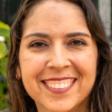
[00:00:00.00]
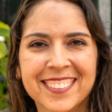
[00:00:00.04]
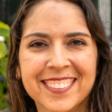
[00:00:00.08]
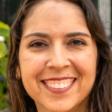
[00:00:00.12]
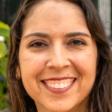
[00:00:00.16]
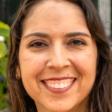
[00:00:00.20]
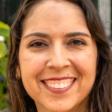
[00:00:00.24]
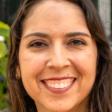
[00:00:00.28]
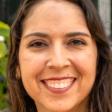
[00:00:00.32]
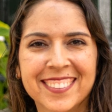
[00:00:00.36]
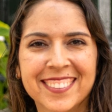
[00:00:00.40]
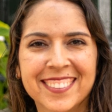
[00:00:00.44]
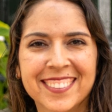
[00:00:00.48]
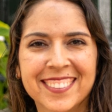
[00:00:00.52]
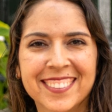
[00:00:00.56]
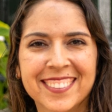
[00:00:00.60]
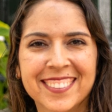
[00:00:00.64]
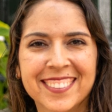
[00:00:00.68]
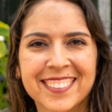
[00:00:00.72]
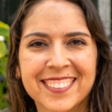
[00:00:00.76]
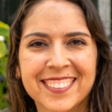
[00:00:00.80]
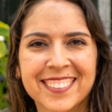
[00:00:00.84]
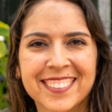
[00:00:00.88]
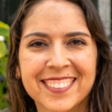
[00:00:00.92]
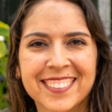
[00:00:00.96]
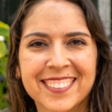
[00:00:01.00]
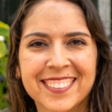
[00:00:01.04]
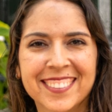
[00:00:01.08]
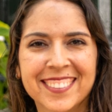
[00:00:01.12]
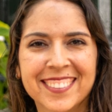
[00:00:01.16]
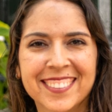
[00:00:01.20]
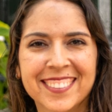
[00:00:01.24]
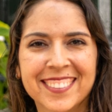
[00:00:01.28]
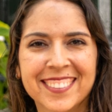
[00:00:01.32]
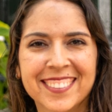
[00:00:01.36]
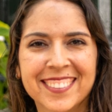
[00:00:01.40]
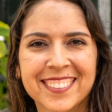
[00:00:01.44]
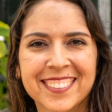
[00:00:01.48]

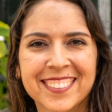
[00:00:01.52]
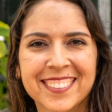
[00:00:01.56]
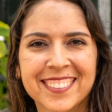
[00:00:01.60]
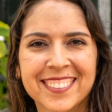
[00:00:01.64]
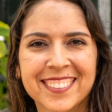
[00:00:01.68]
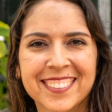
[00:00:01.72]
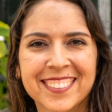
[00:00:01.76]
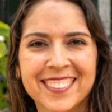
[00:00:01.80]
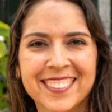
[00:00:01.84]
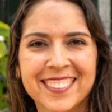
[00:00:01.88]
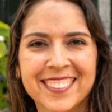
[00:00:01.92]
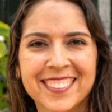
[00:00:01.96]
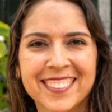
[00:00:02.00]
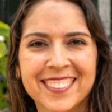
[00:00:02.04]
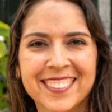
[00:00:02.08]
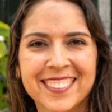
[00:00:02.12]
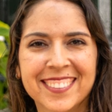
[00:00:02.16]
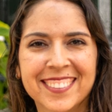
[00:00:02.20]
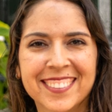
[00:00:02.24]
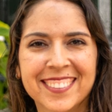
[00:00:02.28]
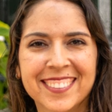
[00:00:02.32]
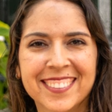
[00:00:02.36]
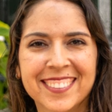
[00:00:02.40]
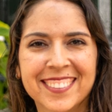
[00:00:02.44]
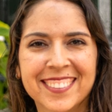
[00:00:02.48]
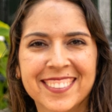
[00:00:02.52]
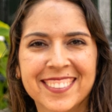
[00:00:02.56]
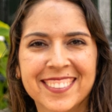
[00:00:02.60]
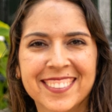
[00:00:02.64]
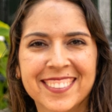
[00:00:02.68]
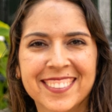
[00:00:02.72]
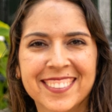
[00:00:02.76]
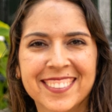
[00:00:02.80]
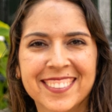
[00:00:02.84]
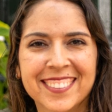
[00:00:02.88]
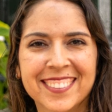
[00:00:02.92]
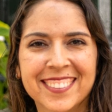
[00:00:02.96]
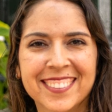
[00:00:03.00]

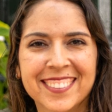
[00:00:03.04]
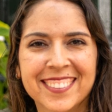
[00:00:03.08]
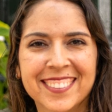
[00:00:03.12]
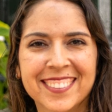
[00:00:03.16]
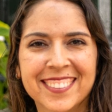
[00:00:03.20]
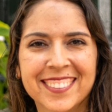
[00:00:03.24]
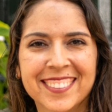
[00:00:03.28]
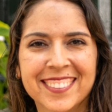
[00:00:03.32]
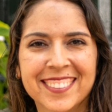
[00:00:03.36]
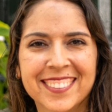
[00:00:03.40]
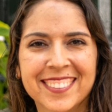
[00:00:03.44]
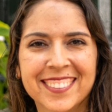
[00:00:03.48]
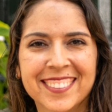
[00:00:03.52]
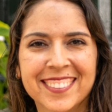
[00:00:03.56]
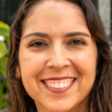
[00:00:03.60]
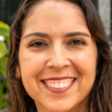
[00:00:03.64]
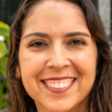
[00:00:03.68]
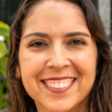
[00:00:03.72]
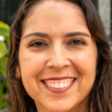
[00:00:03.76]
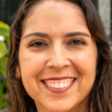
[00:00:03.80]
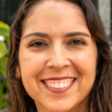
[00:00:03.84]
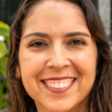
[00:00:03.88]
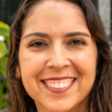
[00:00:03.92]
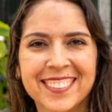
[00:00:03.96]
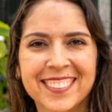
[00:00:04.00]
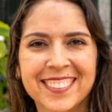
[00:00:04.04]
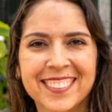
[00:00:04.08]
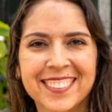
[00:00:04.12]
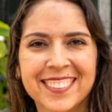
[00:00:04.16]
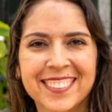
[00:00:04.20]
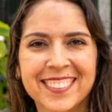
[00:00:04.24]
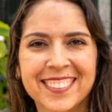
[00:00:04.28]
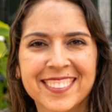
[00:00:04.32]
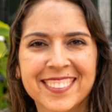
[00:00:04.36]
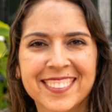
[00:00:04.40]
The face doesn't move, so there is nothing to read.